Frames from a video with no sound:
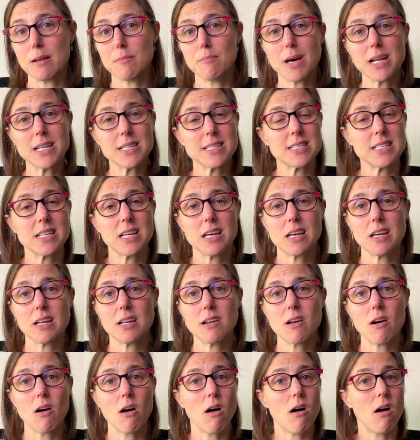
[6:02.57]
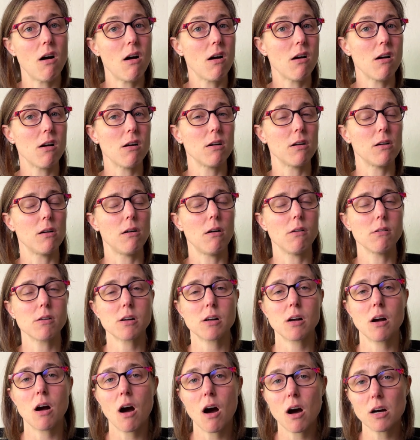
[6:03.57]
medicine are
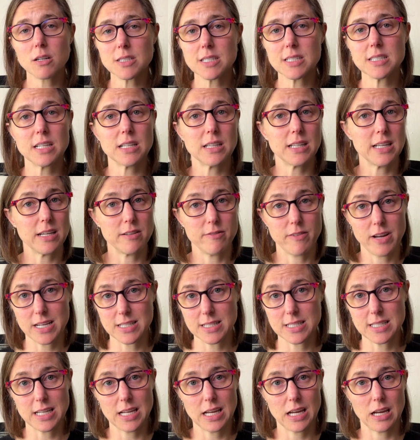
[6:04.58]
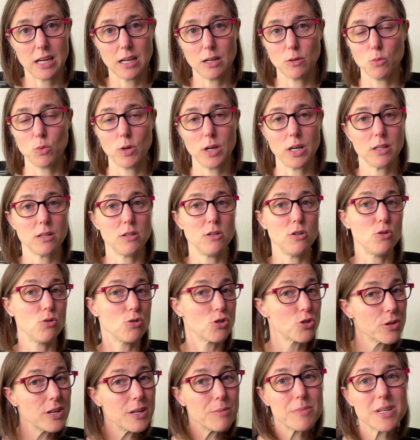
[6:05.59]
constantly advancing with new
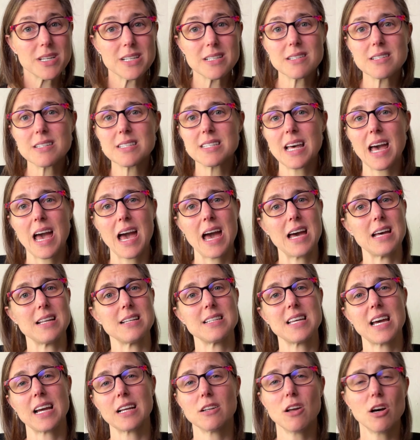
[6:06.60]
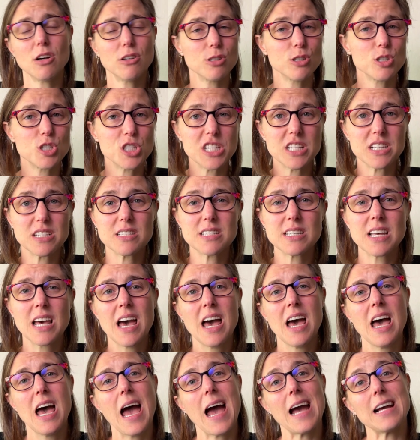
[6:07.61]
treatments and technologies.
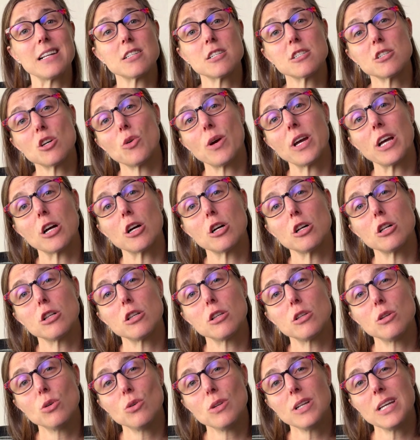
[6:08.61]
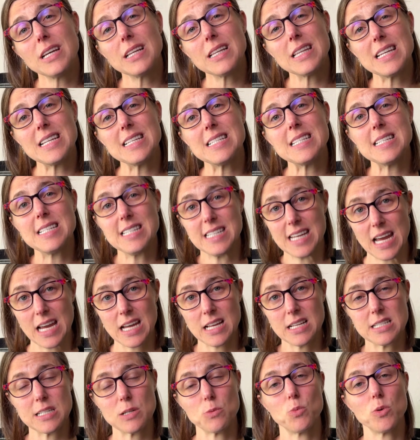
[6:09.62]
And so including these
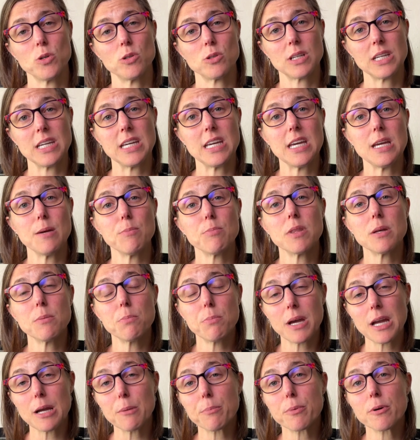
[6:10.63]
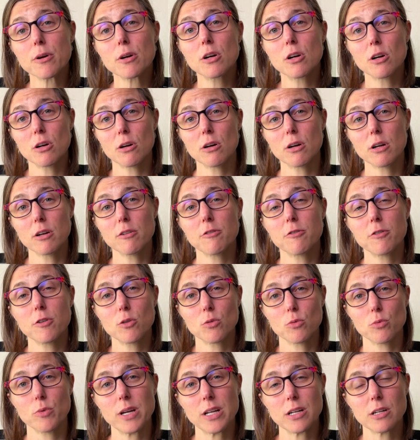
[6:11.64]
dates will keep the paper current for
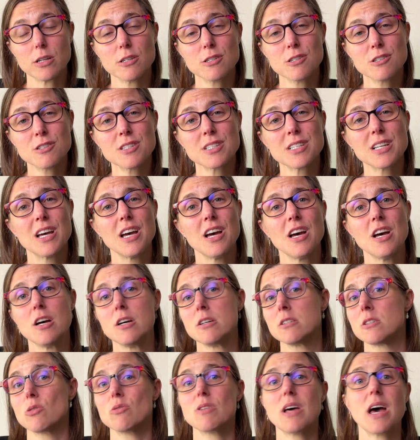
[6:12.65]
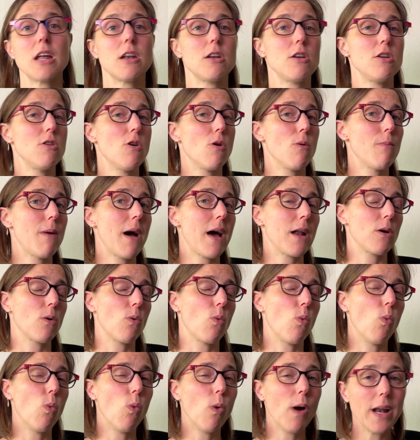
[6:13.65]
readers so that no matter
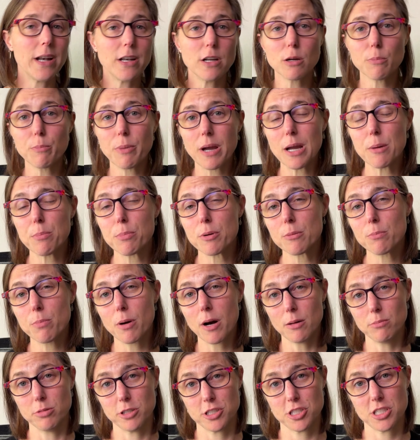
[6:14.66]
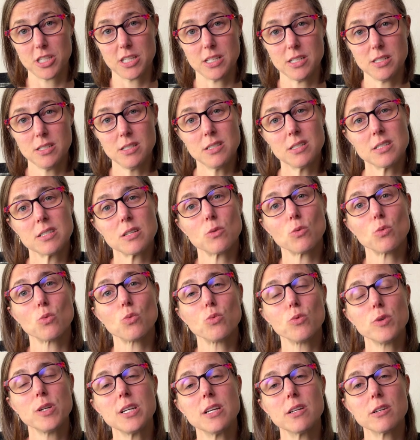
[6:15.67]
when your paper publishes,
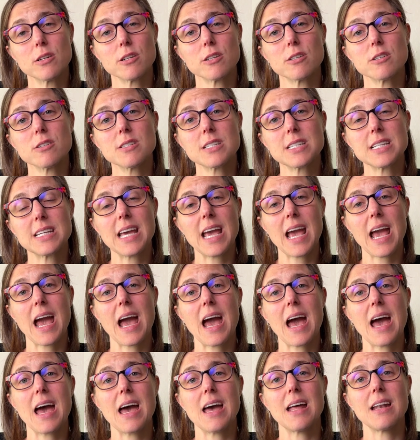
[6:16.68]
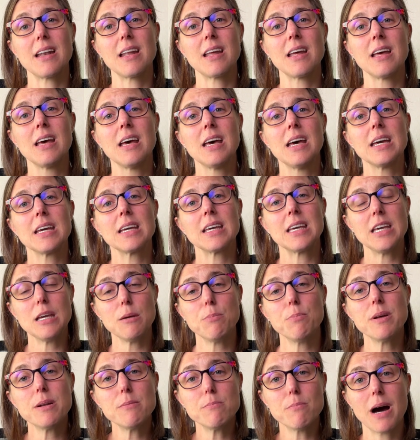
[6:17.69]
readers can
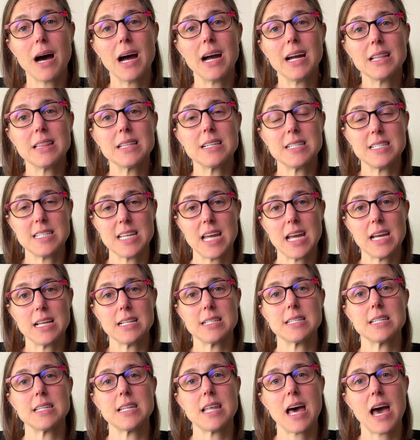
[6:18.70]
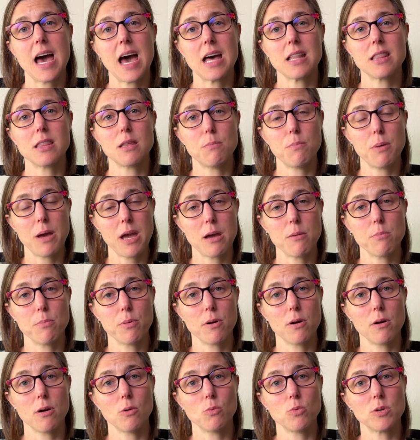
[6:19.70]
keep in mind the dates that the
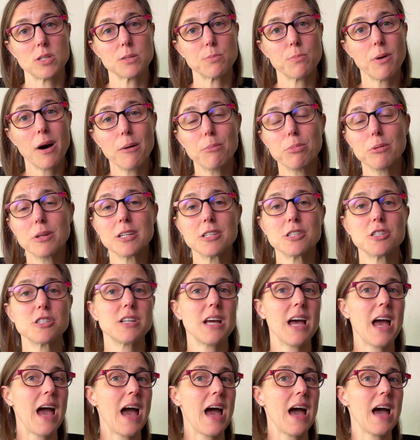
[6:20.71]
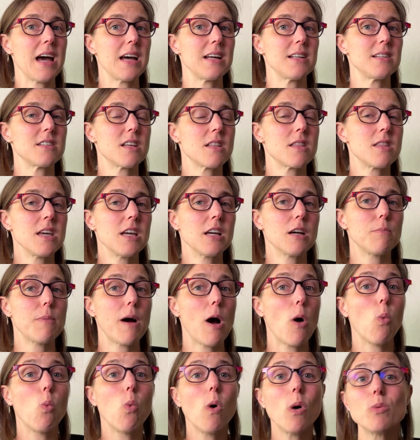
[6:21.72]
paper was published and think
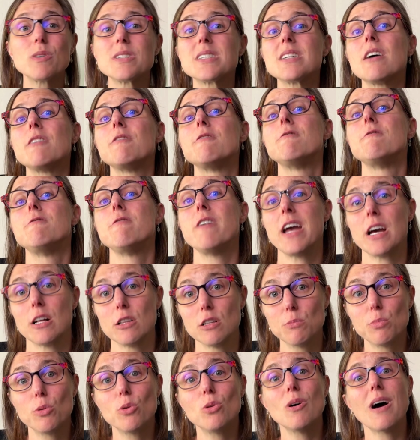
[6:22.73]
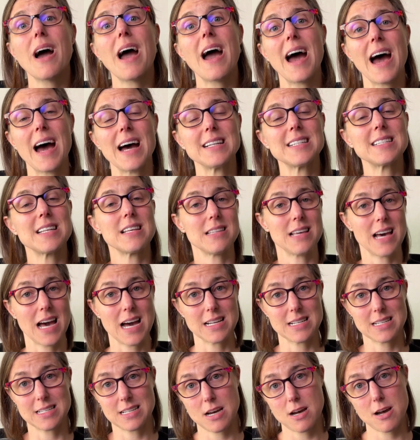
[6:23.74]
about what was available at
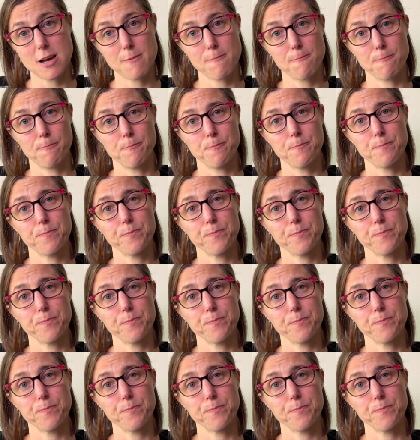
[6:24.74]
that time.